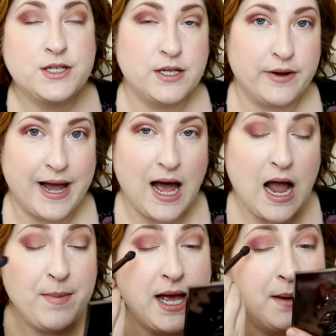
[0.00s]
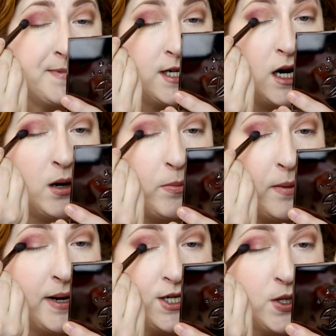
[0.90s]
So yeah, I'm a hipster,
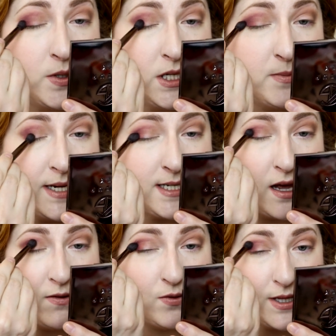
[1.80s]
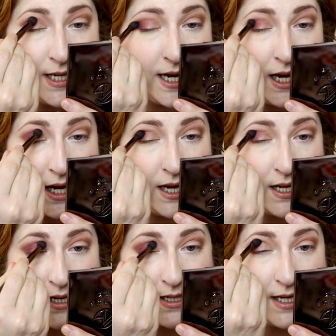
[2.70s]
but my joke to myself with Teddy
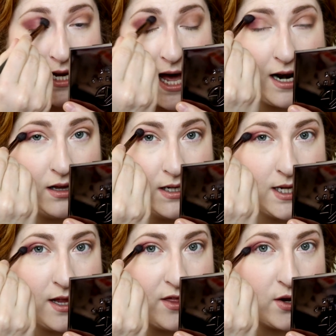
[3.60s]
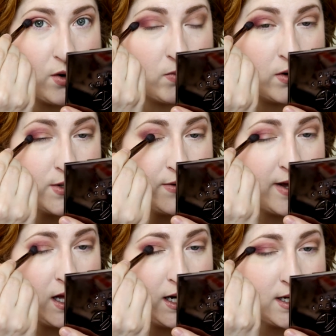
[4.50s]
is he kind of looks like Theodore
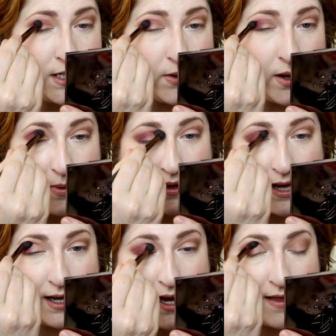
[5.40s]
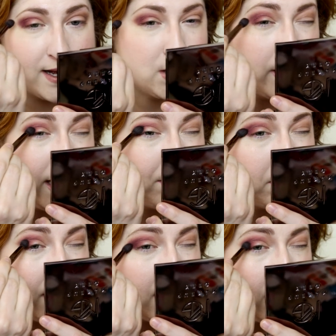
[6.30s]
Roosevelt, and so I'll be like, yeah, that's why I named
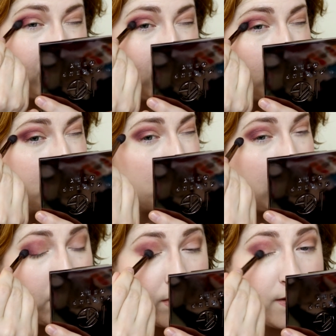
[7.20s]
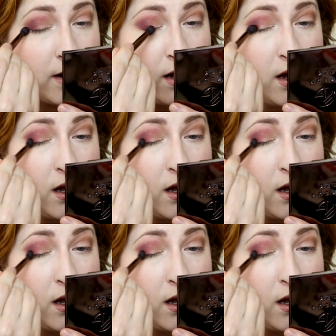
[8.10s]
him Teddy, even though it's 100%.